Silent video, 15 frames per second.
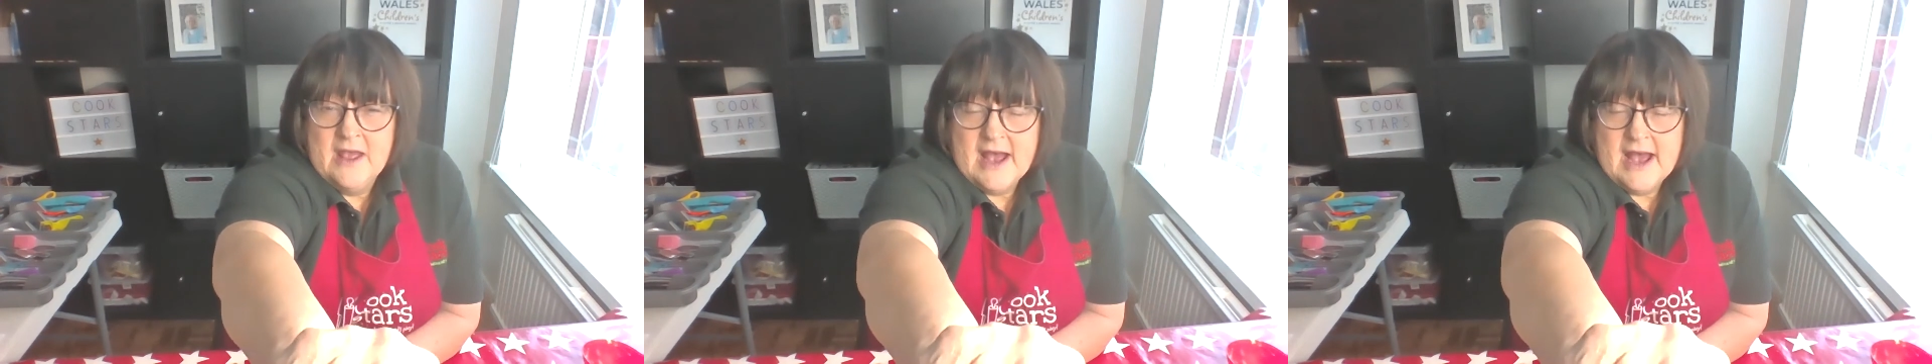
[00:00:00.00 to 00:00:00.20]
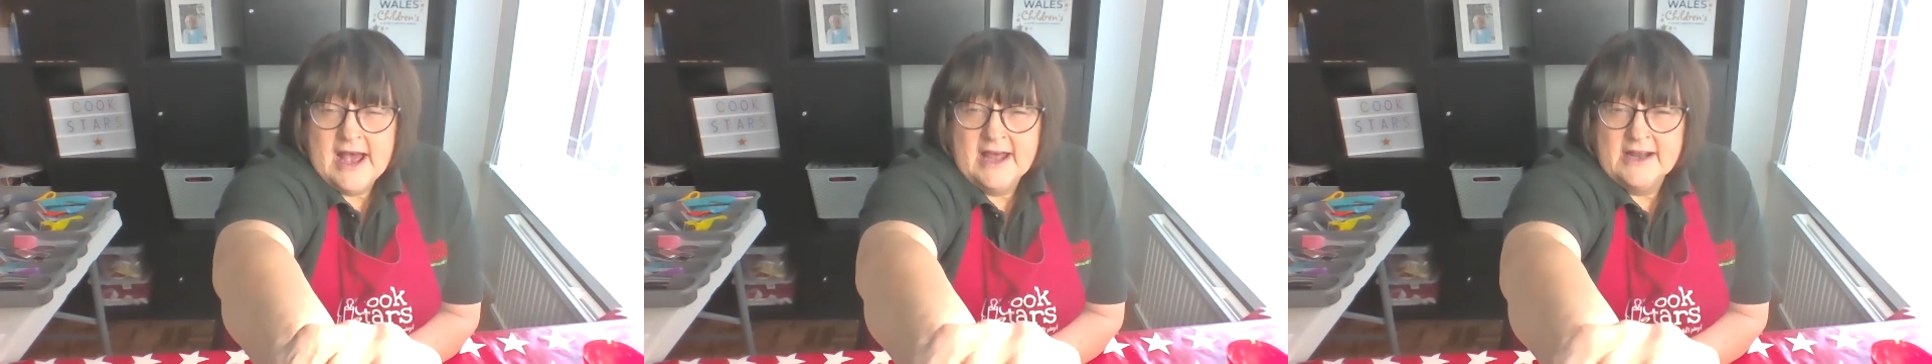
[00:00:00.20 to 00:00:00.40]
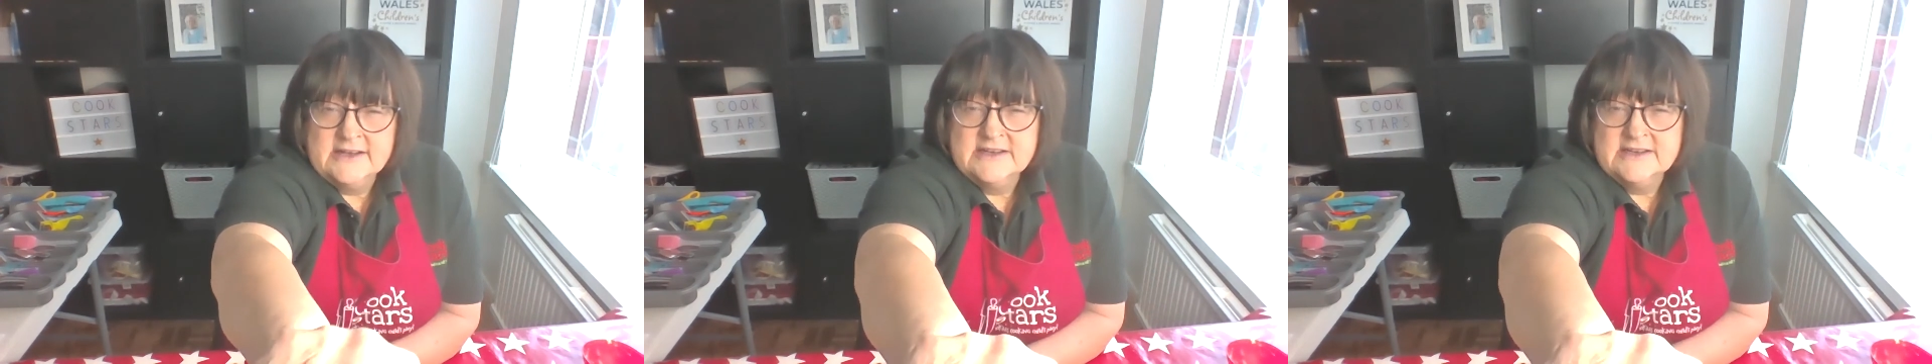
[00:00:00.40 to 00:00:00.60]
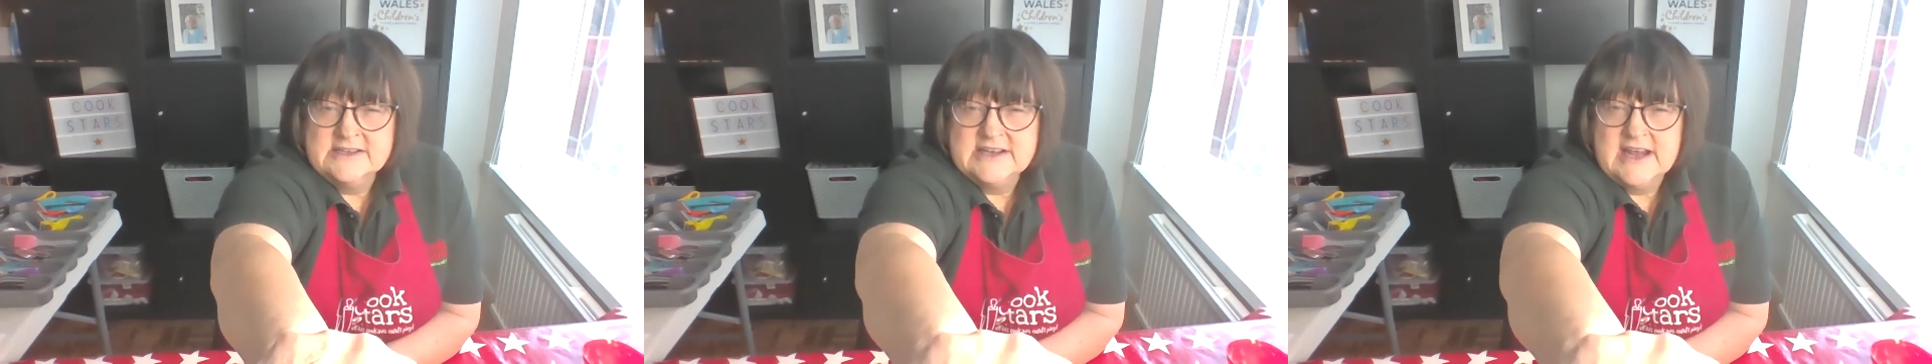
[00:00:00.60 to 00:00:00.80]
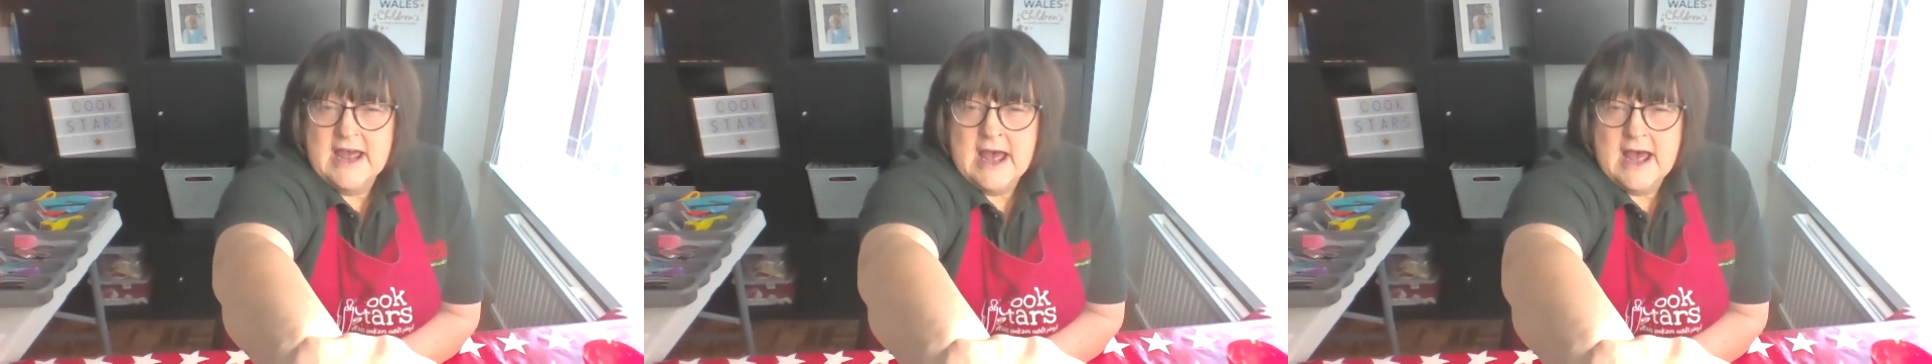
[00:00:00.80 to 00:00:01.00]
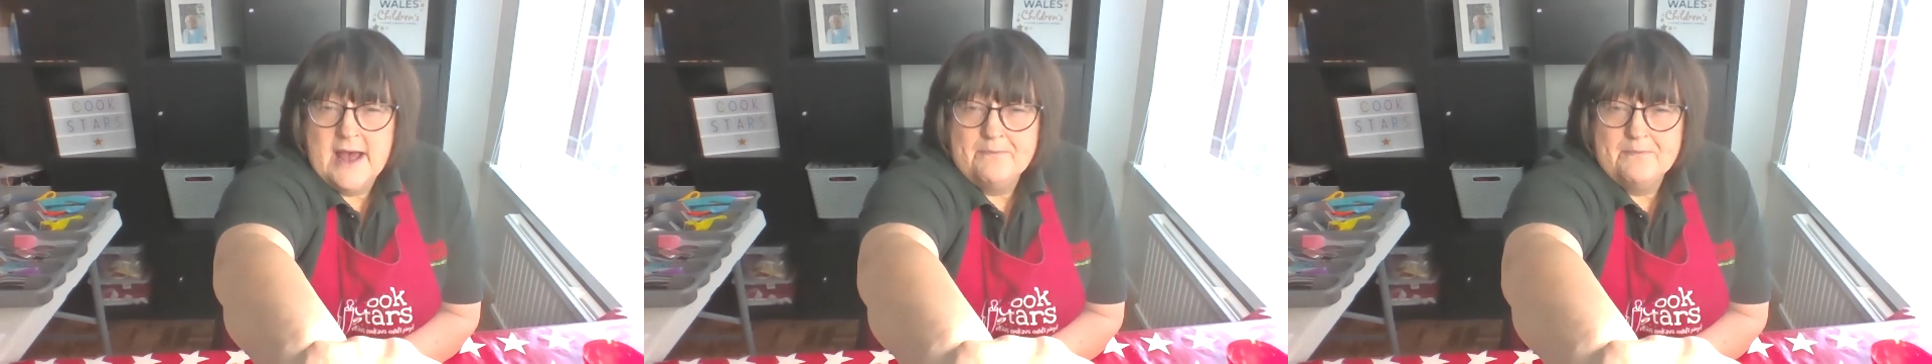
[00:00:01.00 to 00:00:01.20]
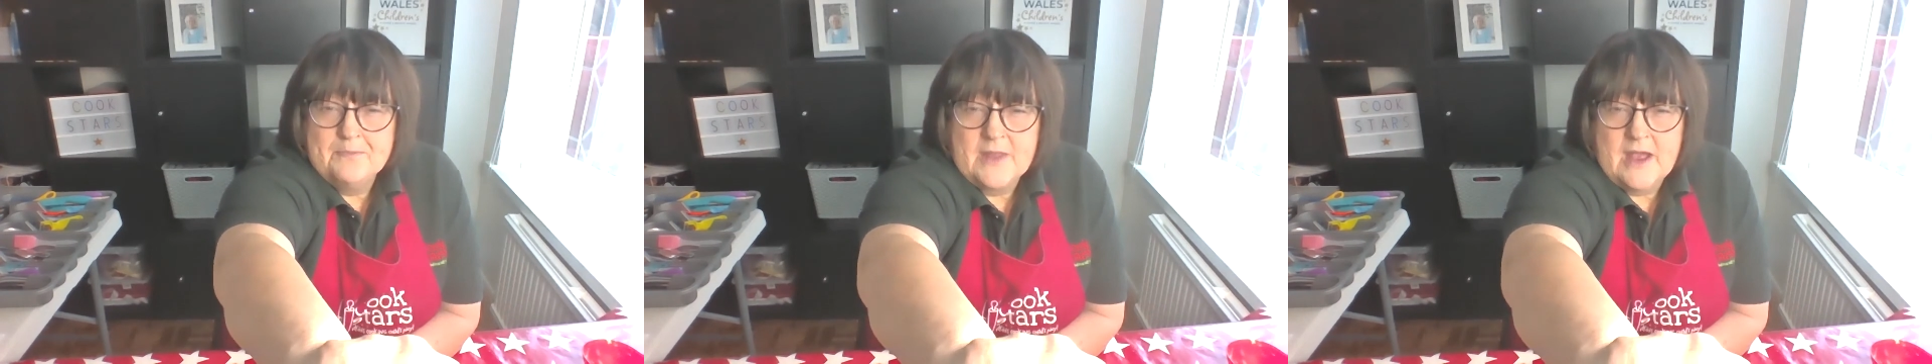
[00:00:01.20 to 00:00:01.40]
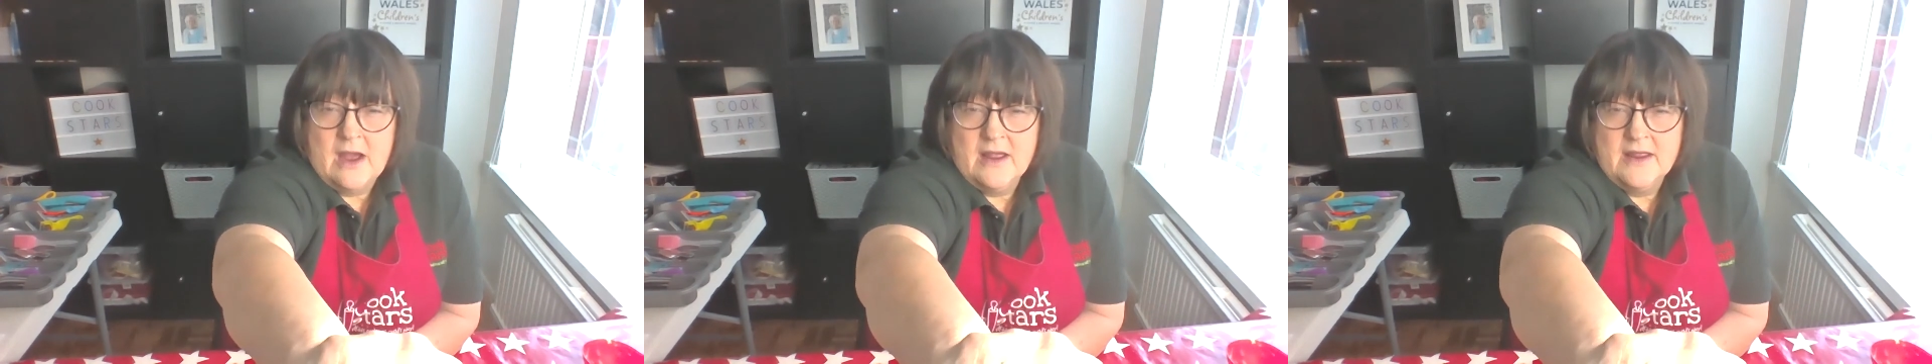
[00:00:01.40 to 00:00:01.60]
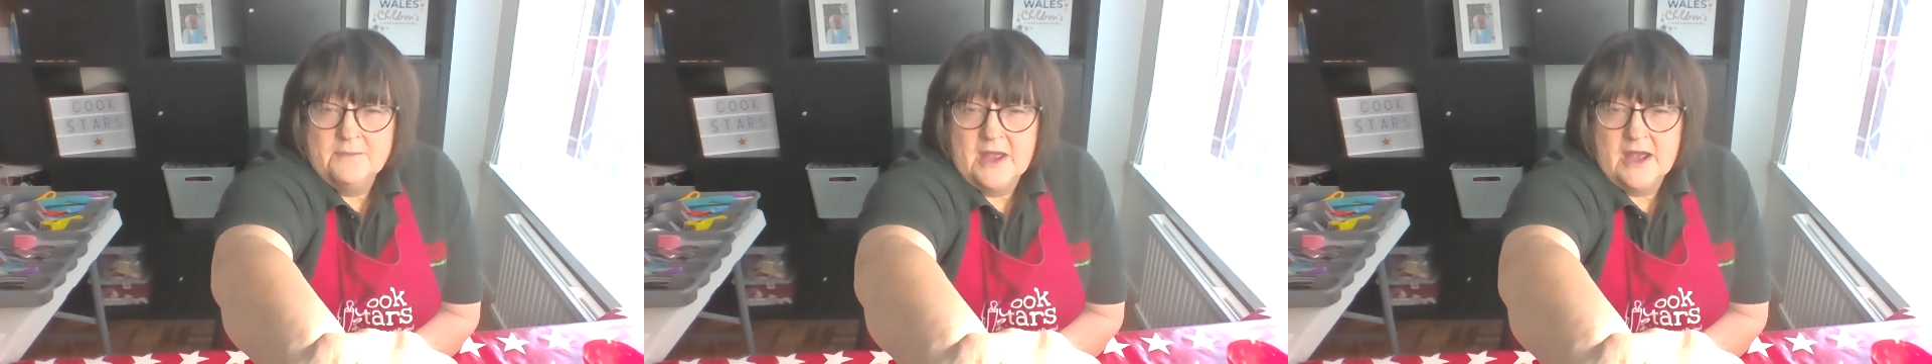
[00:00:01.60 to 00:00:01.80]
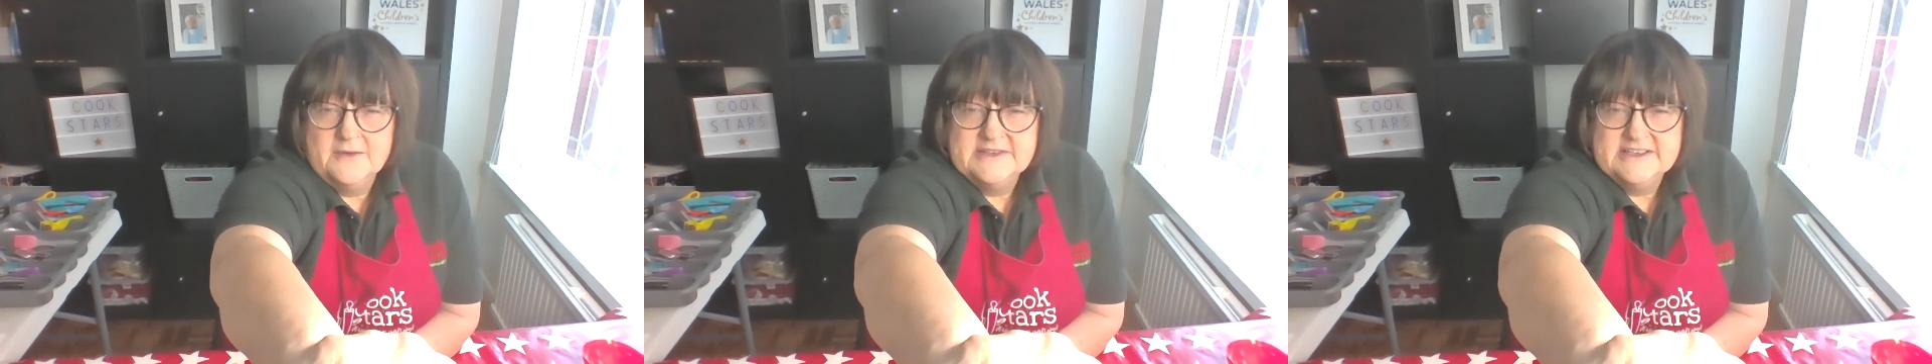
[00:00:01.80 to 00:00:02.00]
and I'm
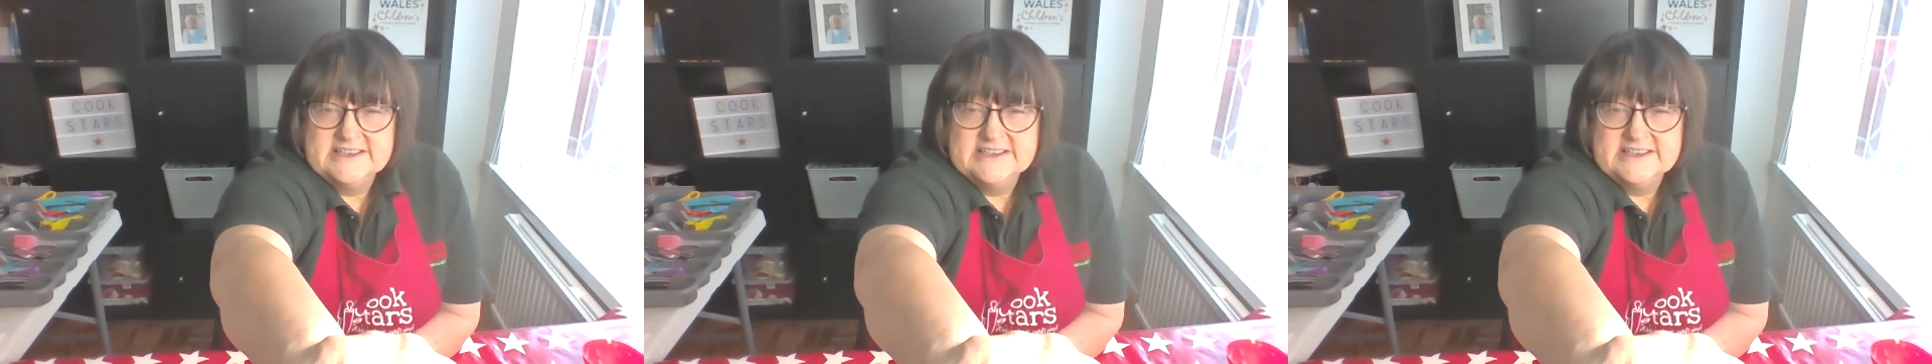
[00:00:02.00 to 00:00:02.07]
going